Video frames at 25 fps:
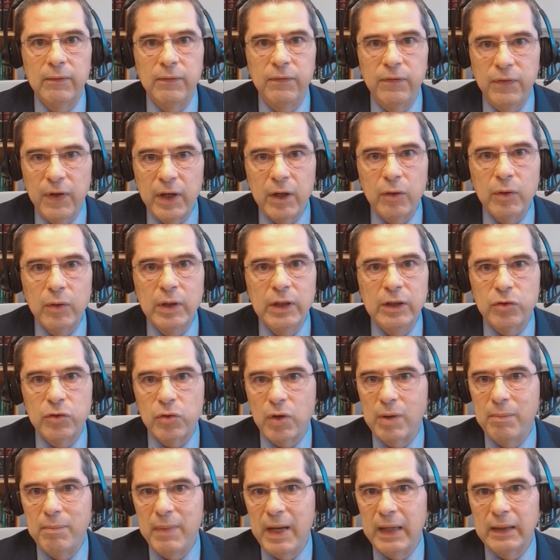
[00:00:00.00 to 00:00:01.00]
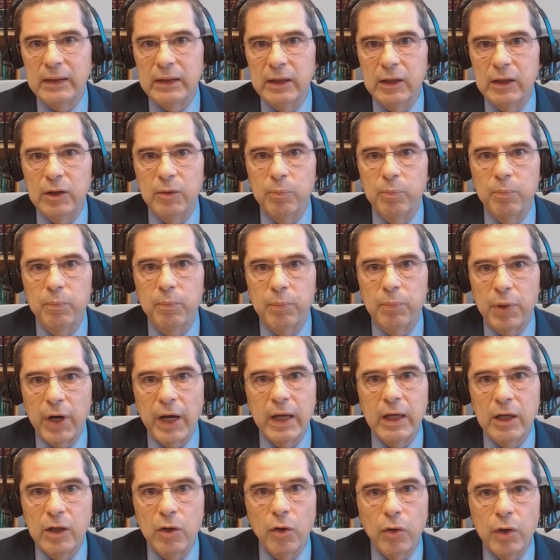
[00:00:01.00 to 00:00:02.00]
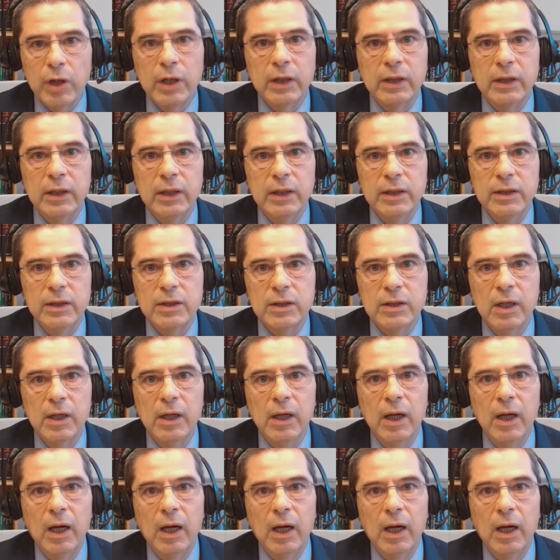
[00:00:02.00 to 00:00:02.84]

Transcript: very dramatic priorities